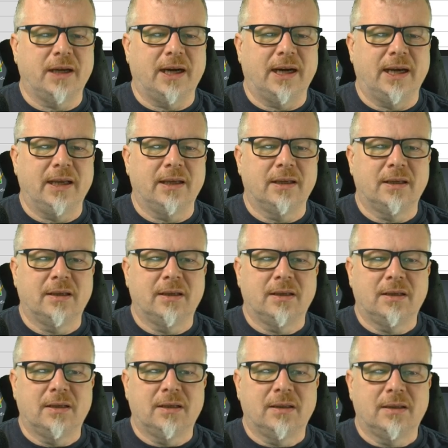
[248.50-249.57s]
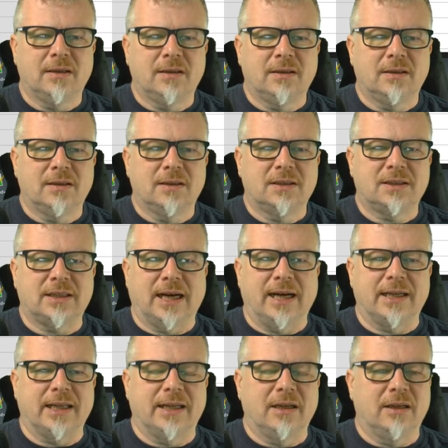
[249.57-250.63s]
I
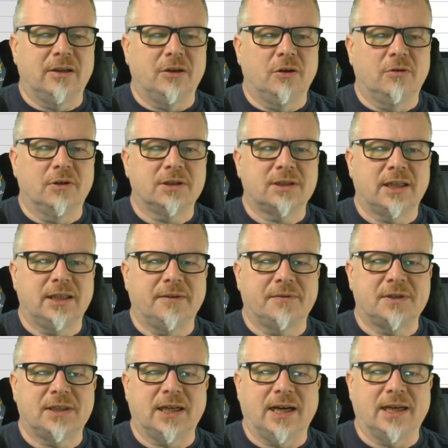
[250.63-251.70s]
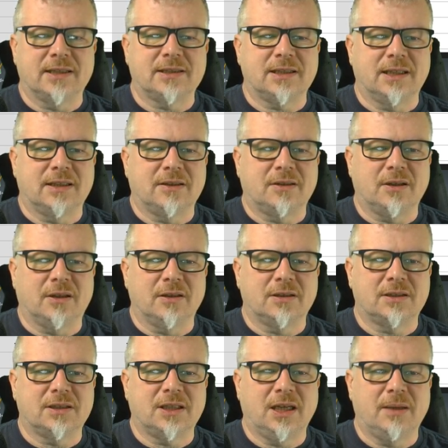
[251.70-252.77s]
start at a lower state of charge, it
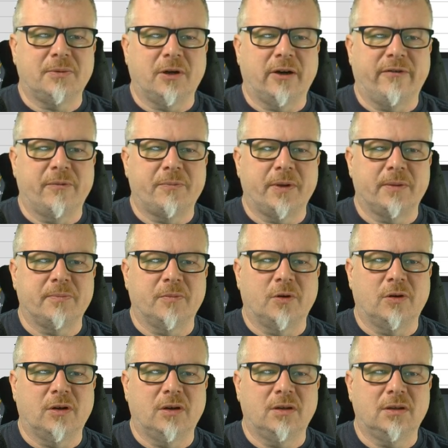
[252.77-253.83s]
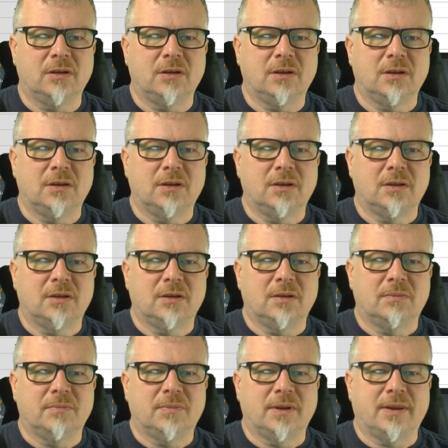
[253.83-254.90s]
does taper off a bit more.
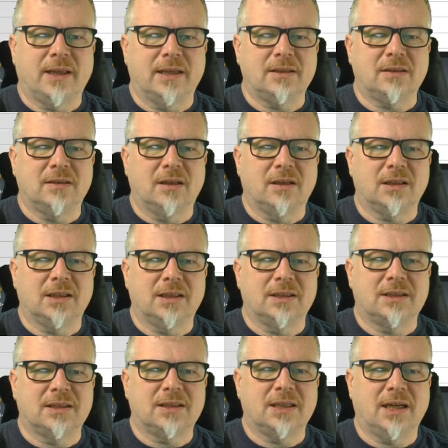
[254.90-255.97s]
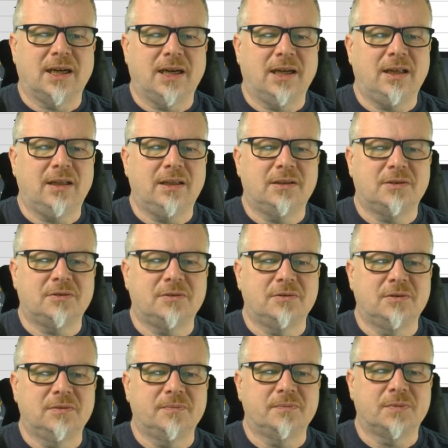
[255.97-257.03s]
That's not entirely
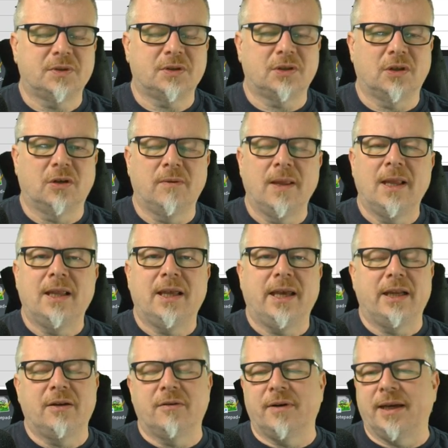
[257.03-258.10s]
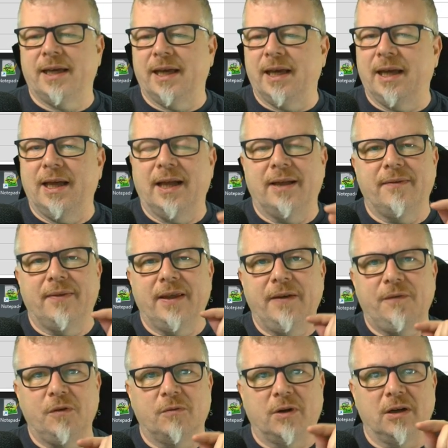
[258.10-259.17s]
true. So anyway,
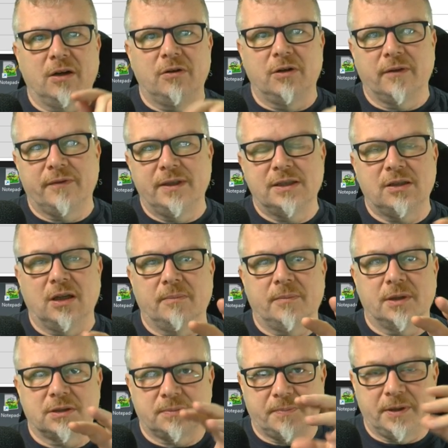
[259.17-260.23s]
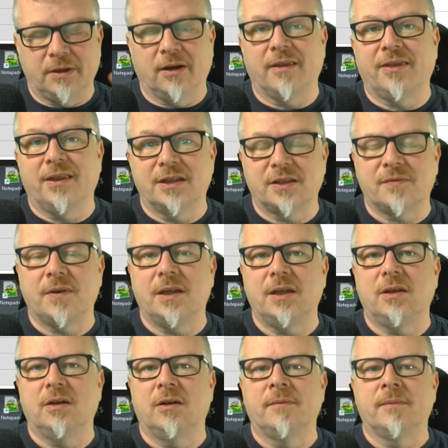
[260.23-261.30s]
if you want to look at these numbers beyond this
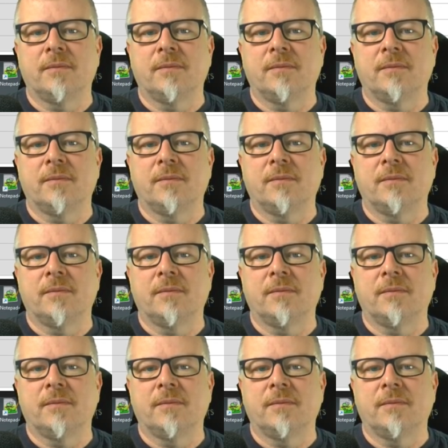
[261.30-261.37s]
video,